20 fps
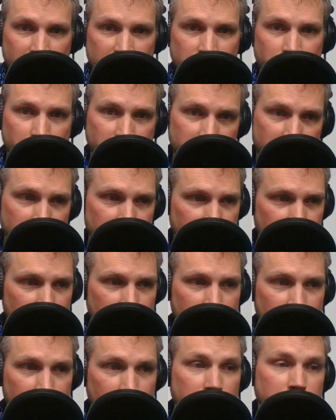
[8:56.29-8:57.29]
During
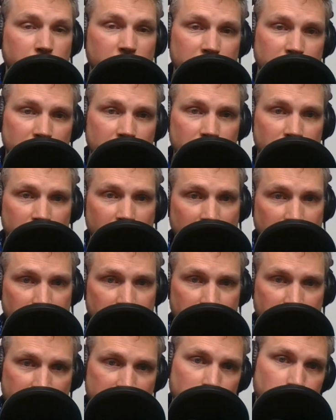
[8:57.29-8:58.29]
my
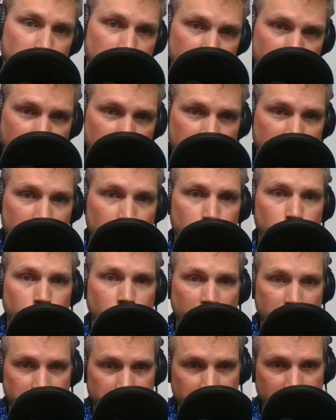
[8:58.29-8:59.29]
C-section, they were in a
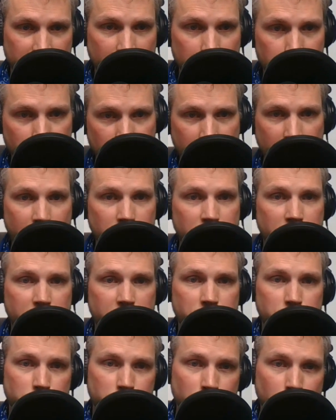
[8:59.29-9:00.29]
rush to get me out of
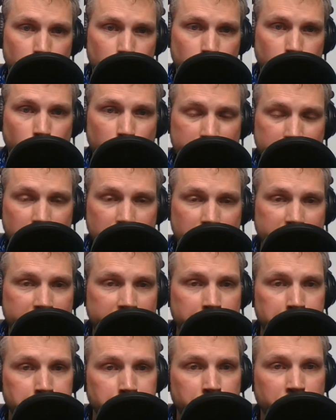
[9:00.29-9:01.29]
there so quickly